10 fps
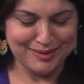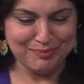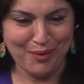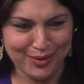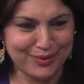
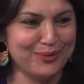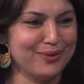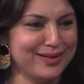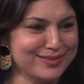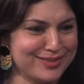born and
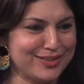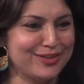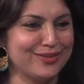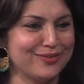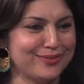raised
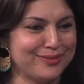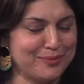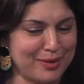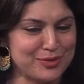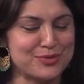here,
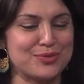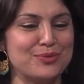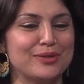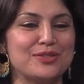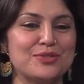went to
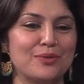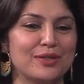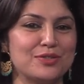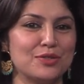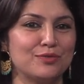school, and so on
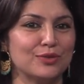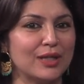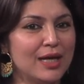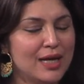and so forth.